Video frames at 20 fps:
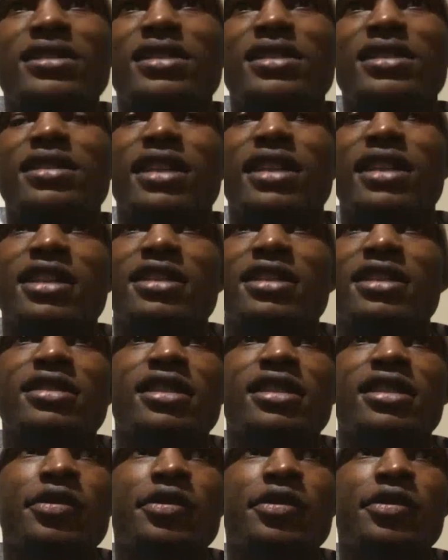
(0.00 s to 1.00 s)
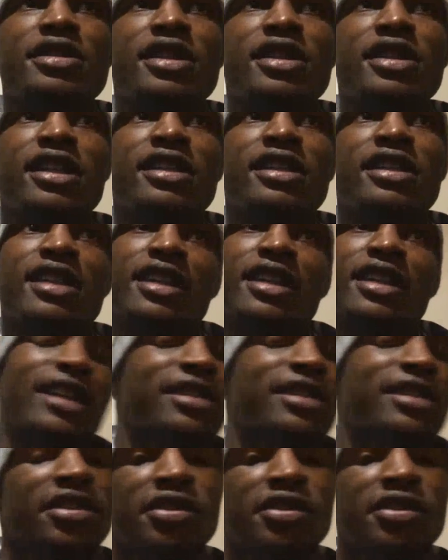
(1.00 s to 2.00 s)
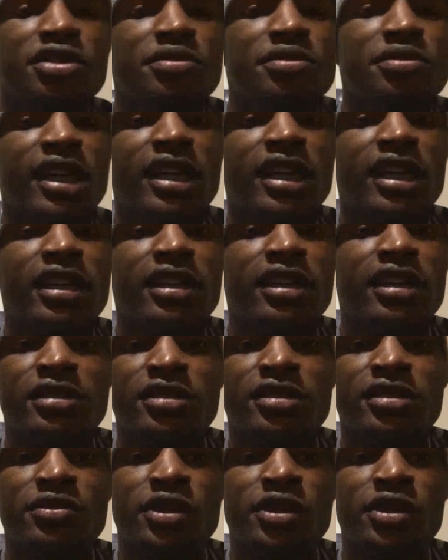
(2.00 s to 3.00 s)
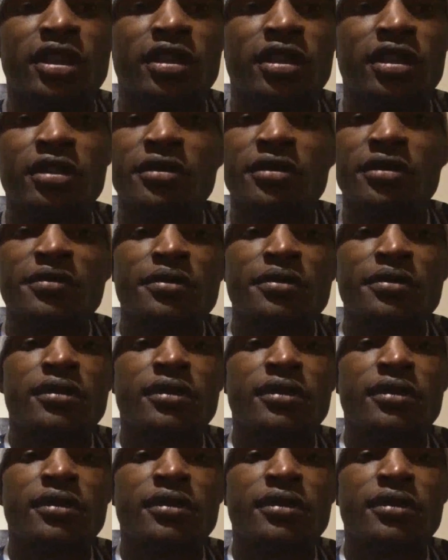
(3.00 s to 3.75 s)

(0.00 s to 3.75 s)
I've seen that he's good with his hands. I like to use my hands as well,